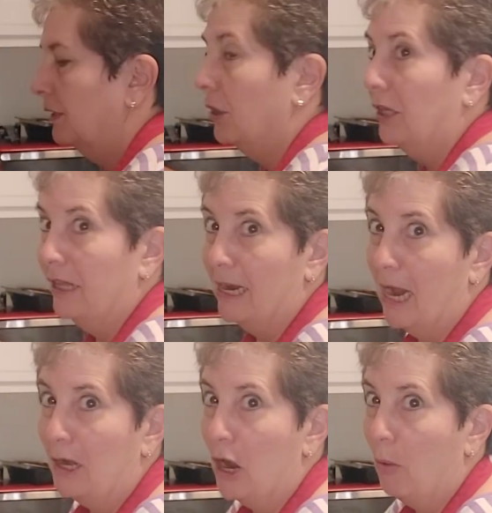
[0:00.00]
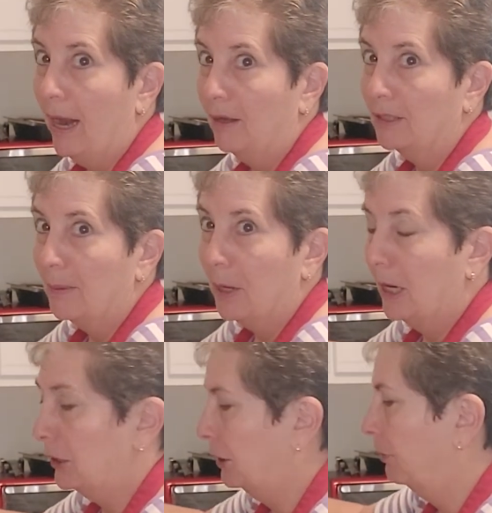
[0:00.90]
good thing I know what else I'm
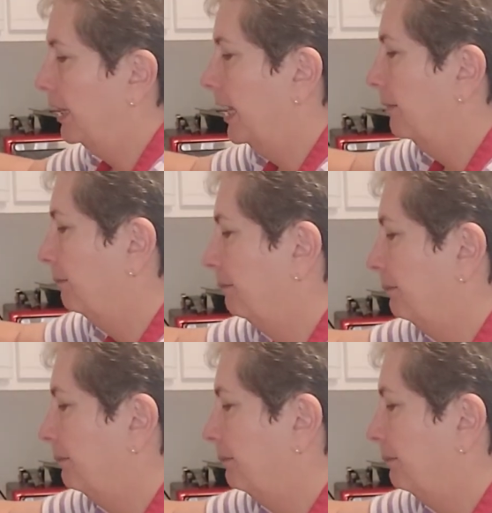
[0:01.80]
going to do with it.